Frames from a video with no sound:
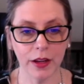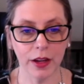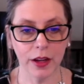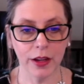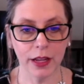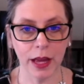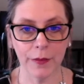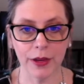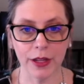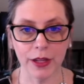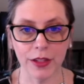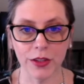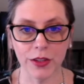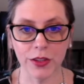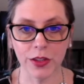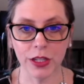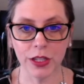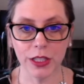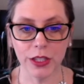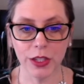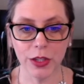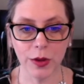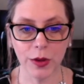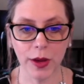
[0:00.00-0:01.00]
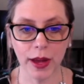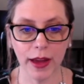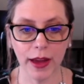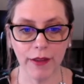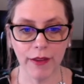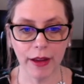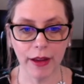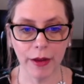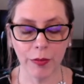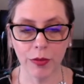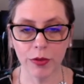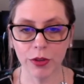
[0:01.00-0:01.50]
how many screens you have
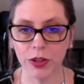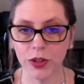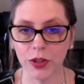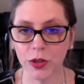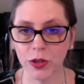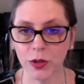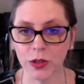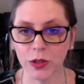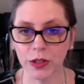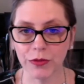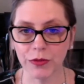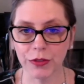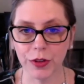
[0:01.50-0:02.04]
up, will show different